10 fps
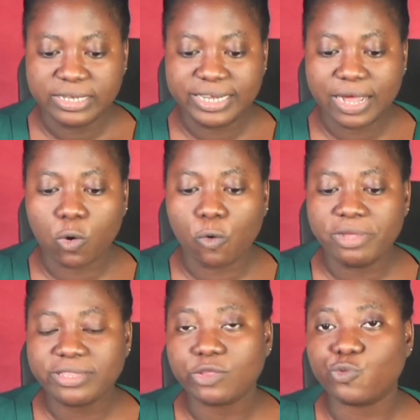They are
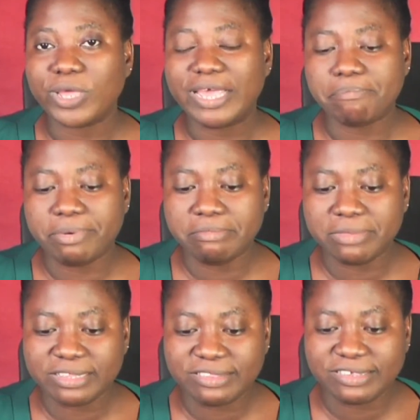committed to
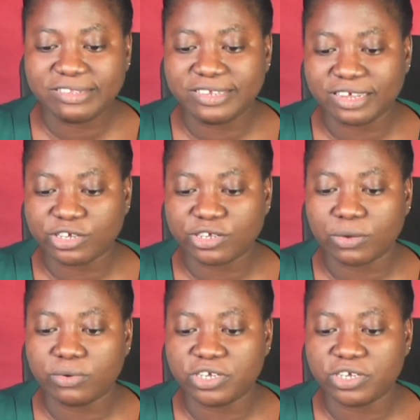implementing the National